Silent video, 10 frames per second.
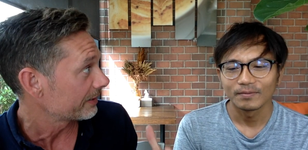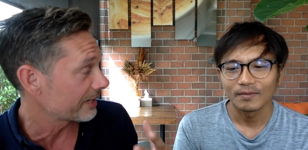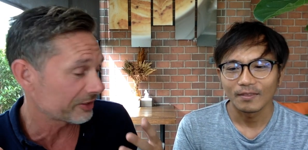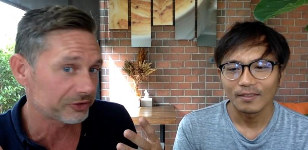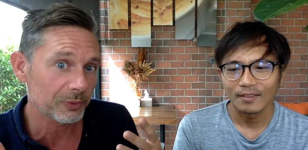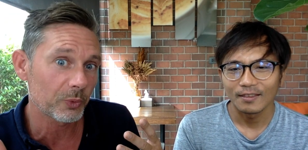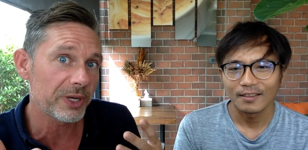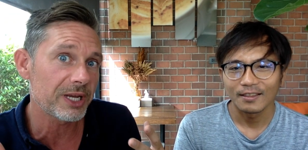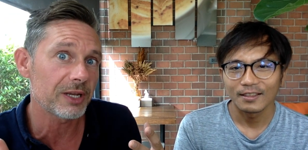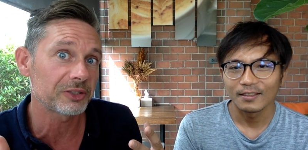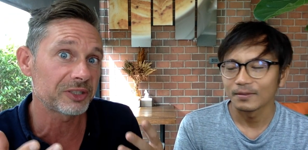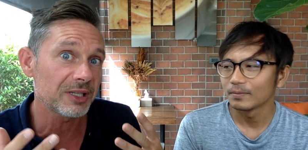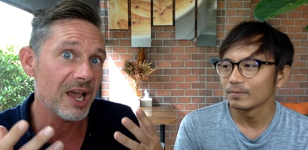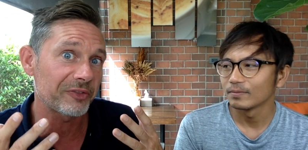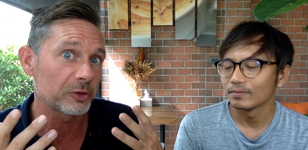Speaker 1: that we
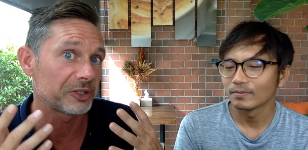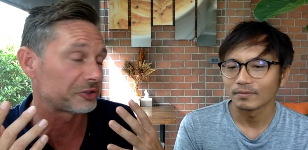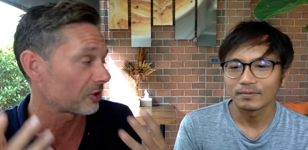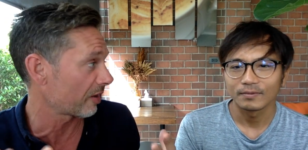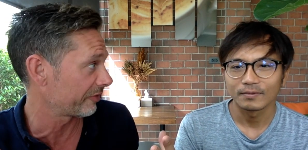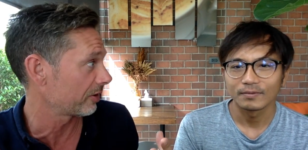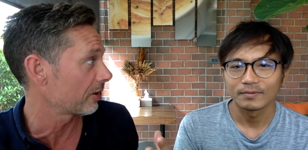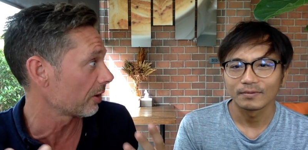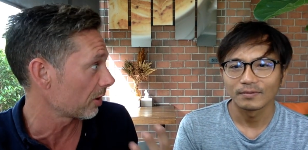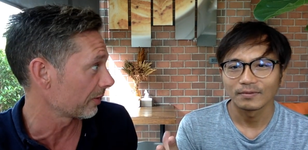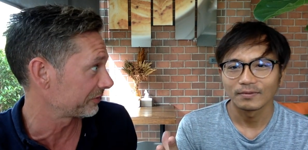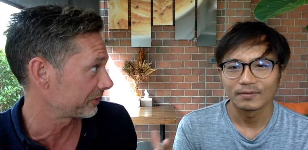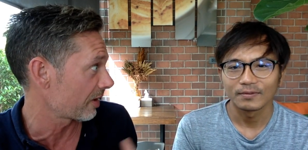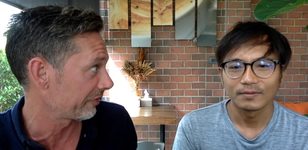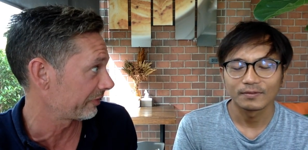still have to discover a lot of
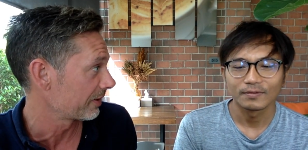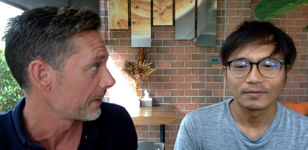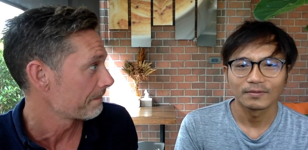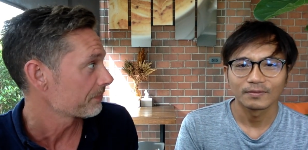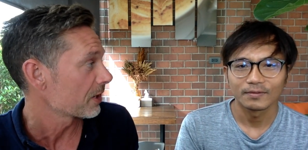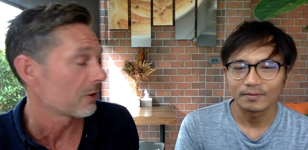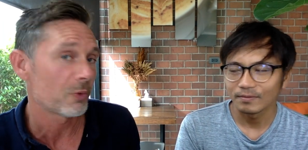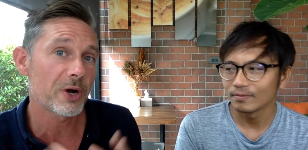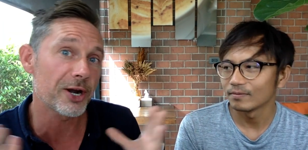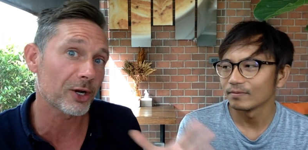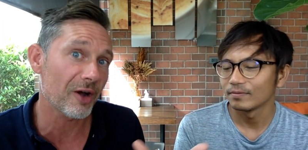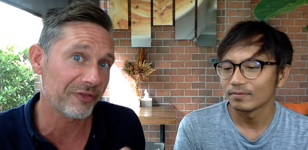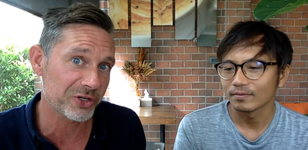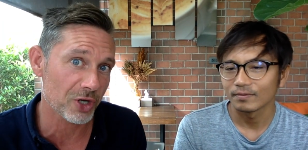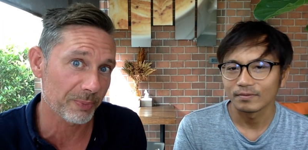stuff. We're in a
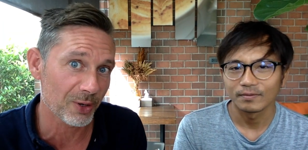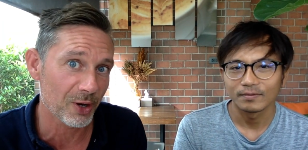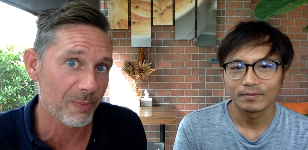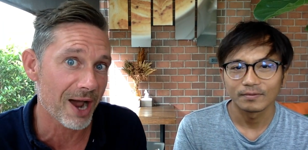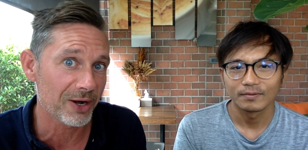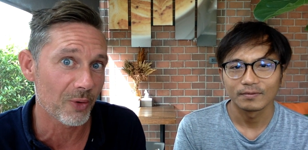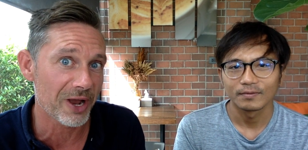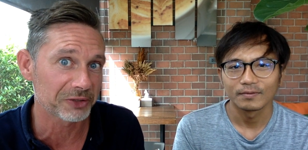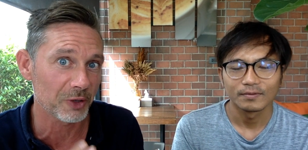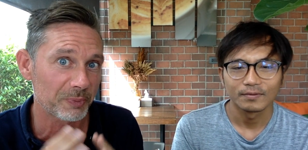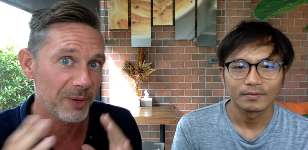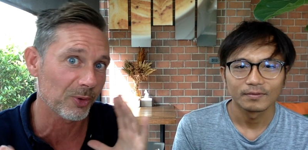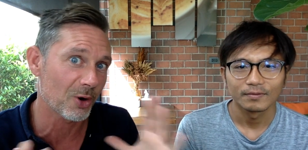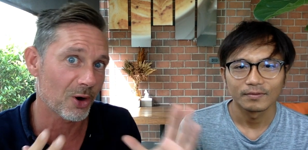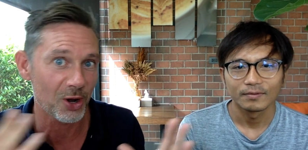coffee shop, by the way, so
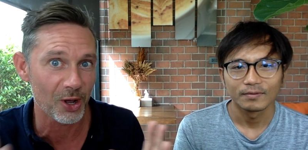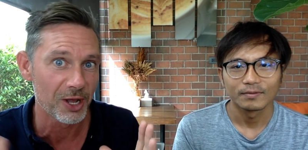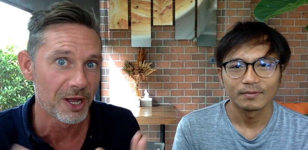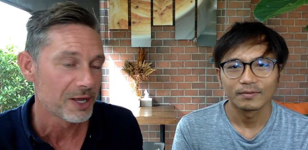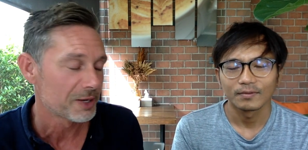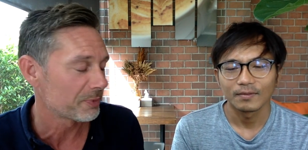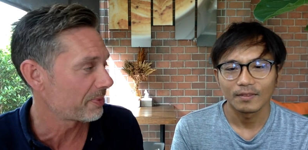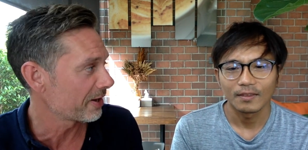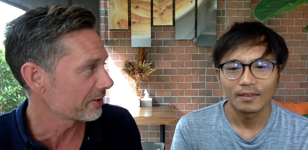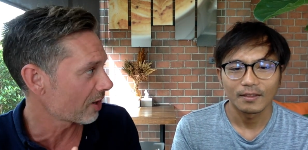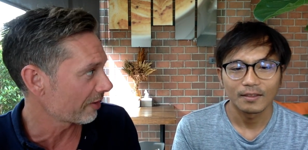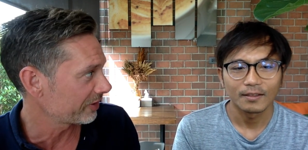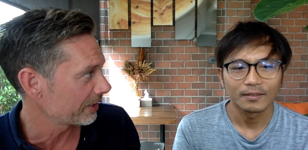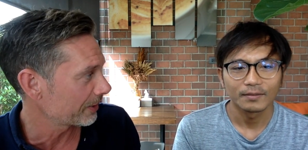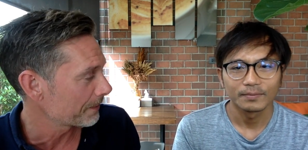people are preparing
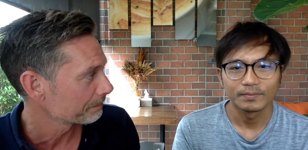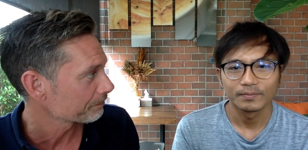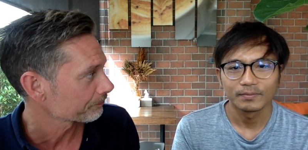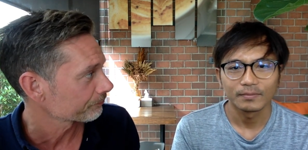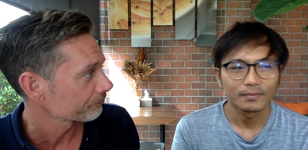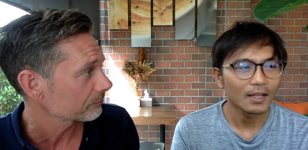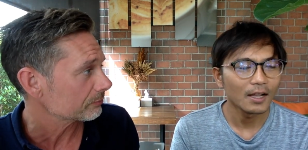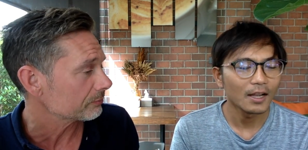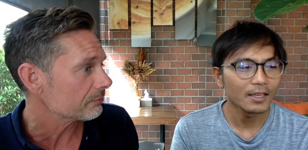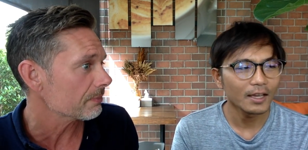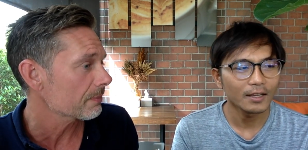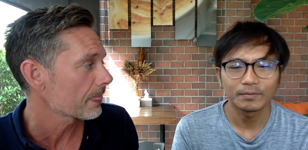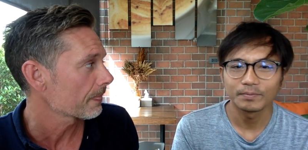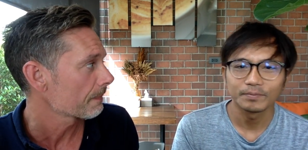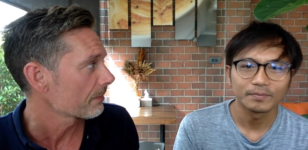coffee here. Yeah.
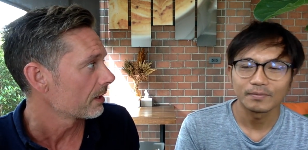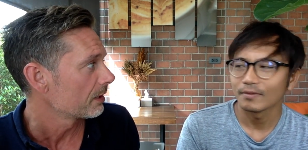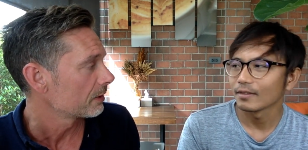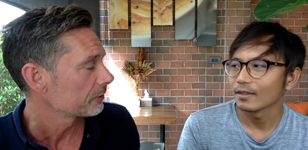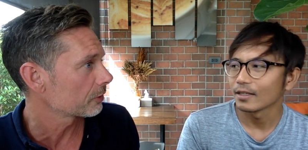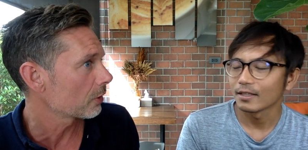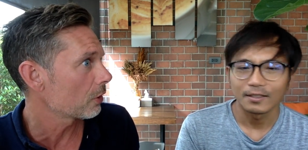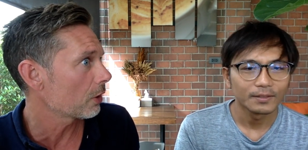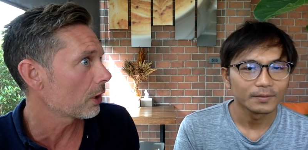So,